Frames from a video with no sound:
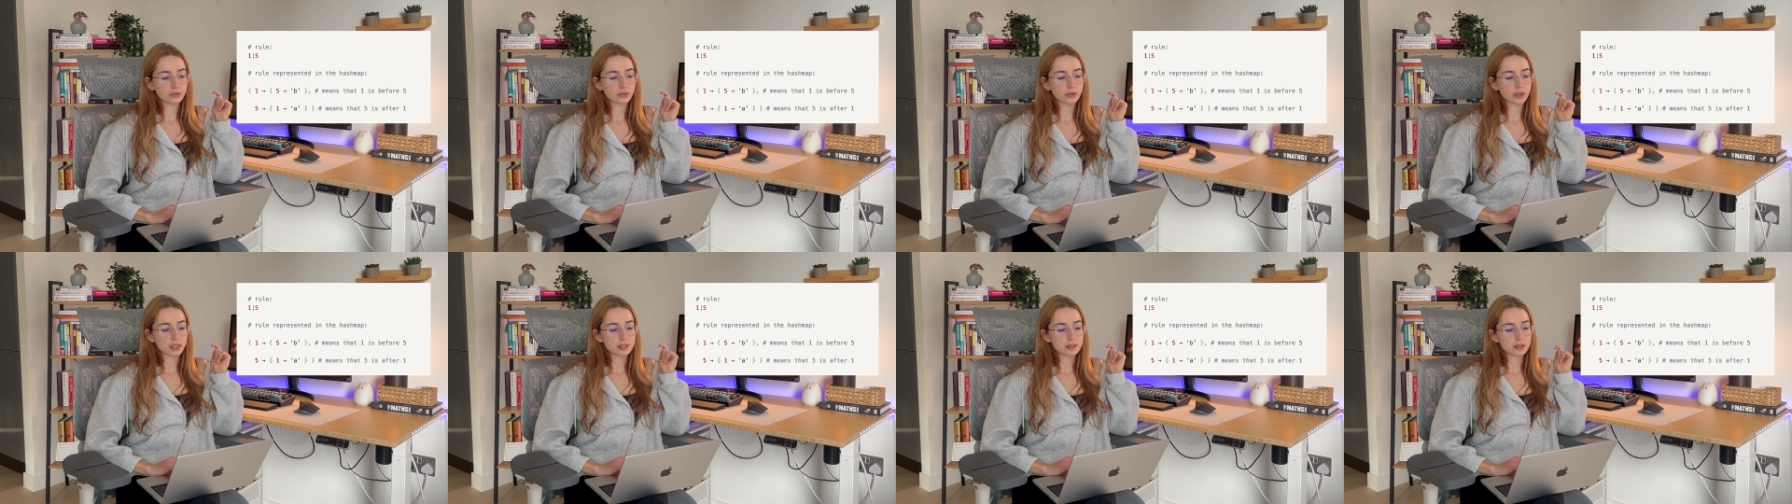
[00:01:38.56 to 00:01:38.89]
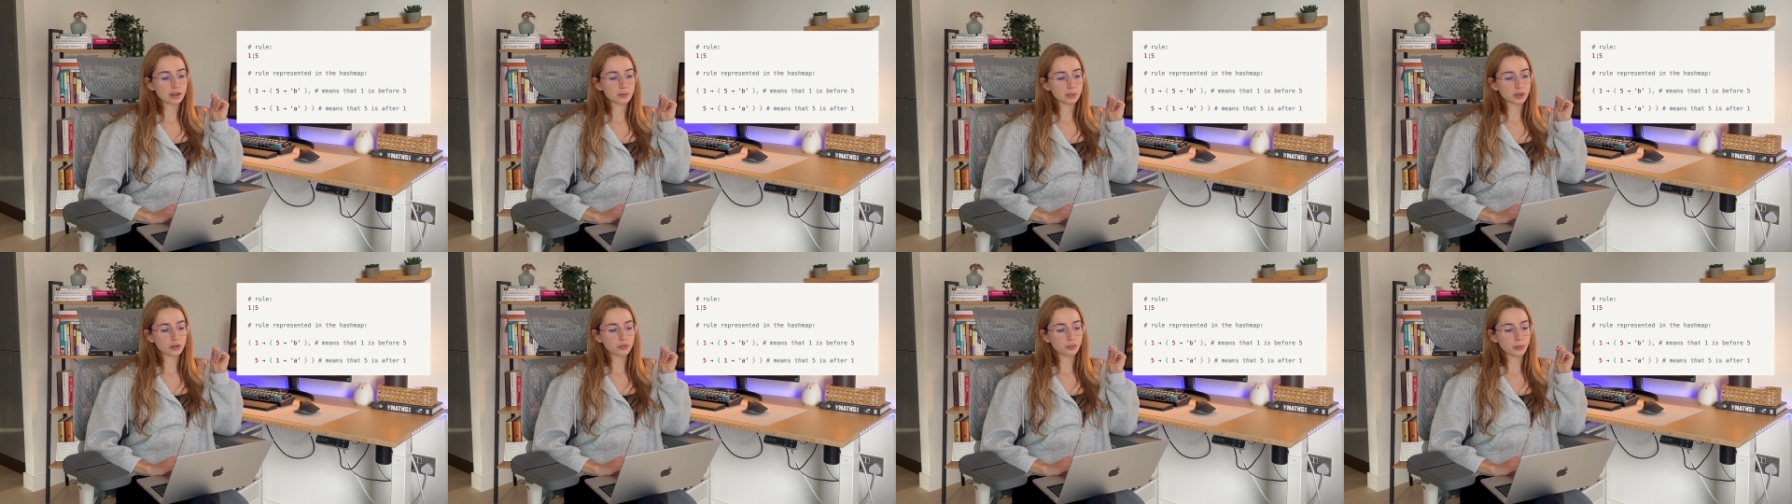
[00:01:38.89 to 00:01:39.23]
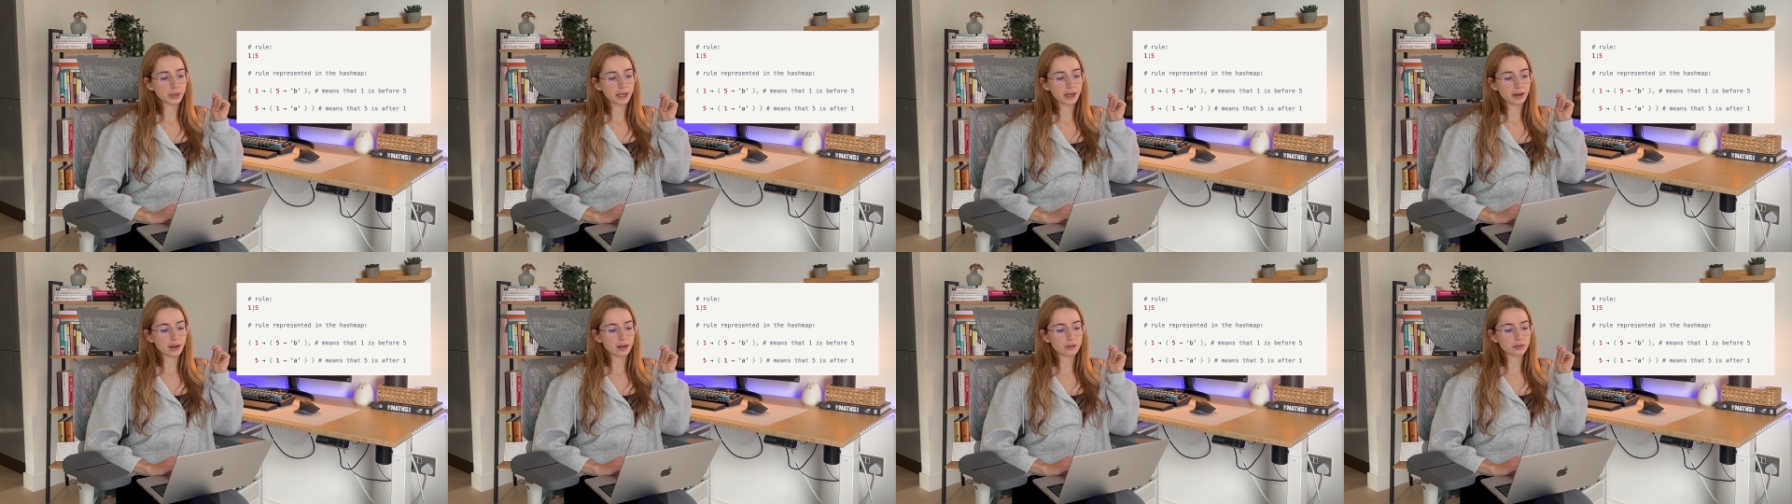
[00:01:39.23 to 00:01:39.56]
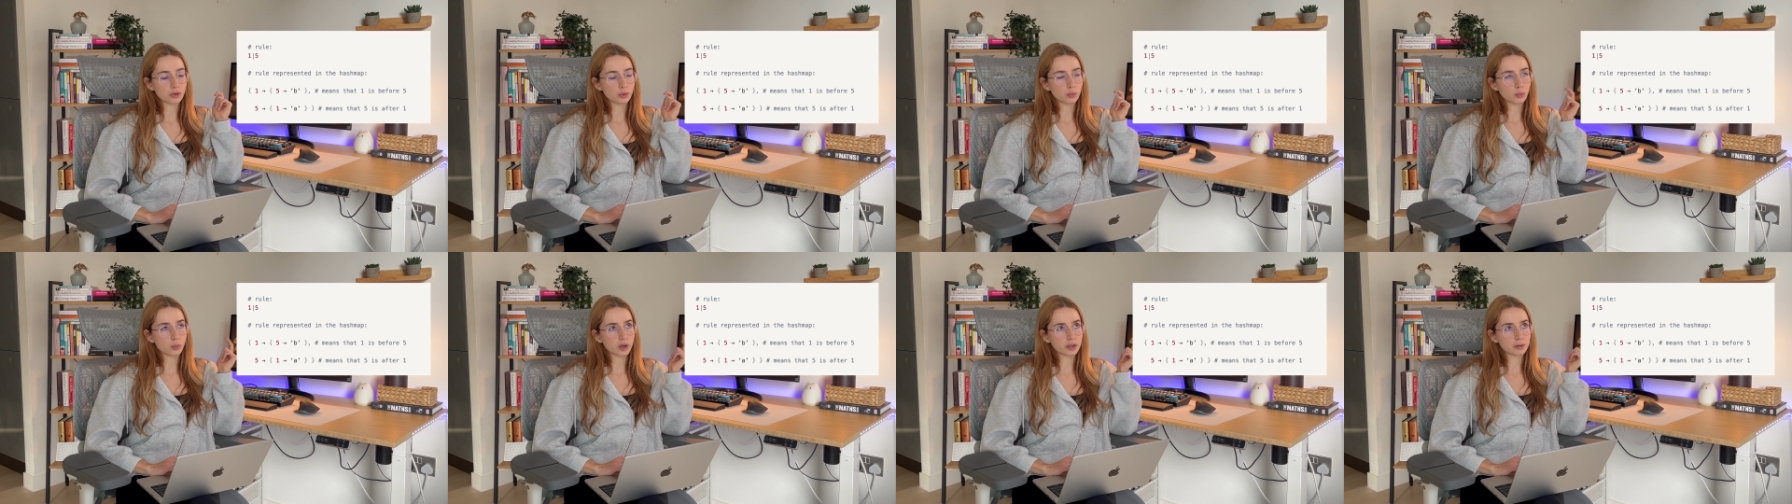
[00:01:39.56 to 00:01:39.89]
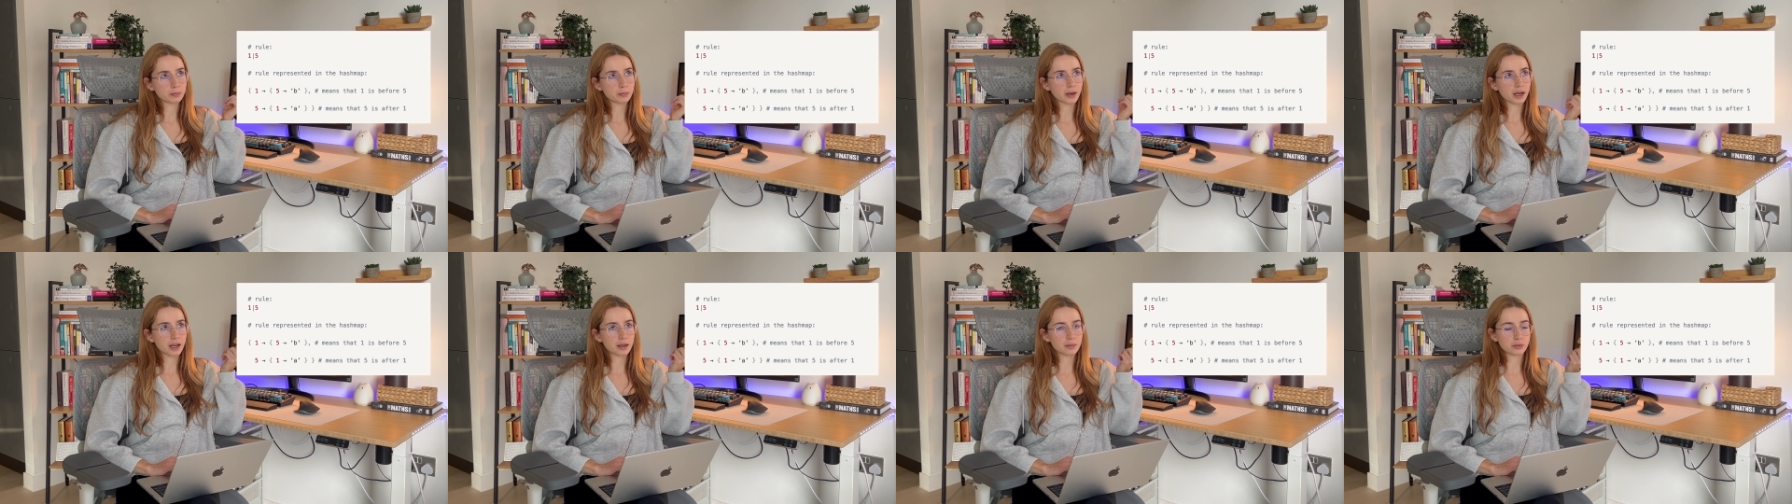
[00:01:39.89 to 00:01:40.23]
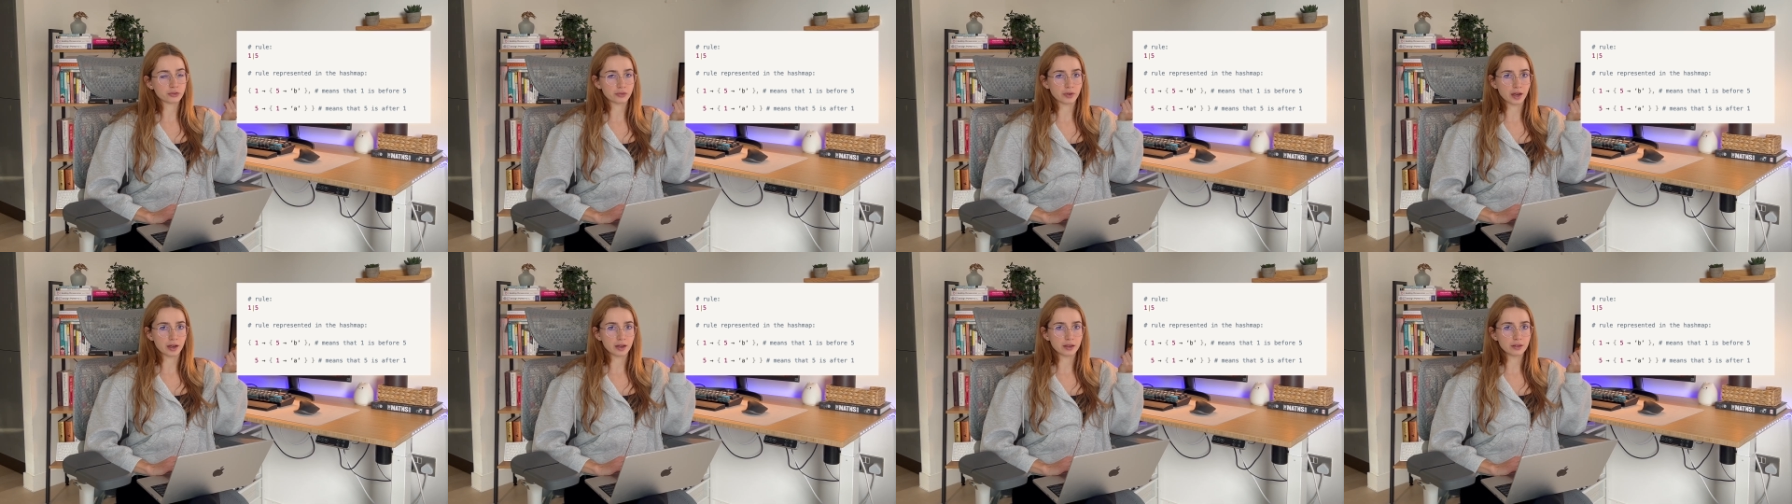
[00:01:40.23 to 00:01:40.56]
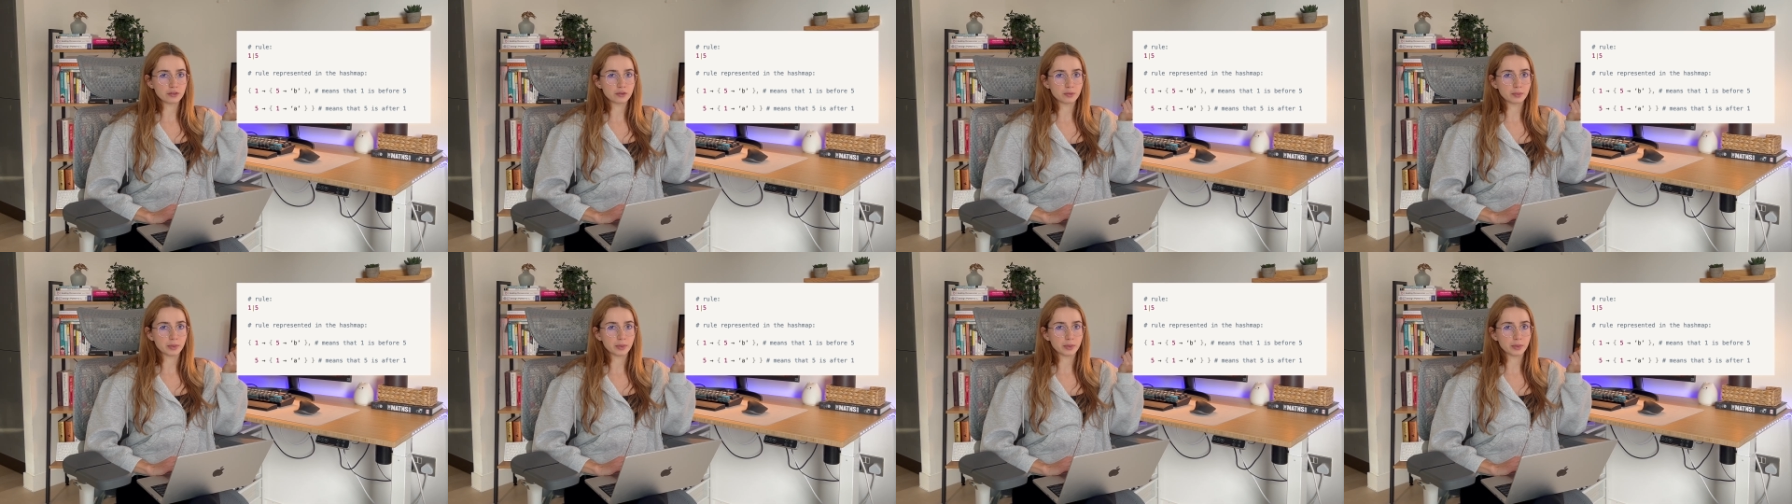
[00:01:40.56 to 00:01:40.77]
For example, if we have 1 pipe 5,